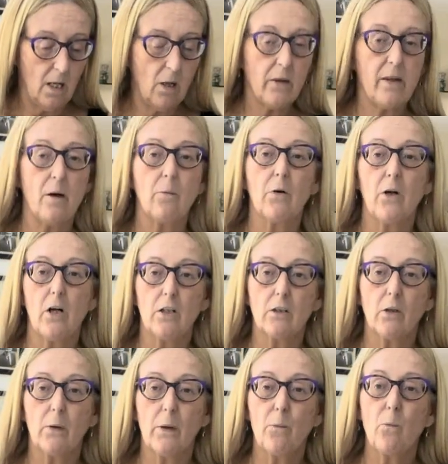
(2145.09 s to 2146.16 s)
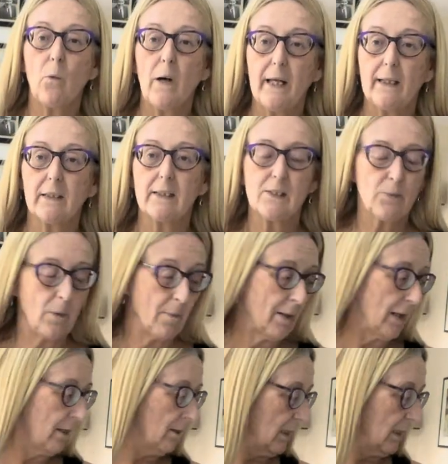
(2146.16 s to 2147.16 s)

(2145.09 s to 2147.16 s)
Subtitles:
that we're all going wild swimming.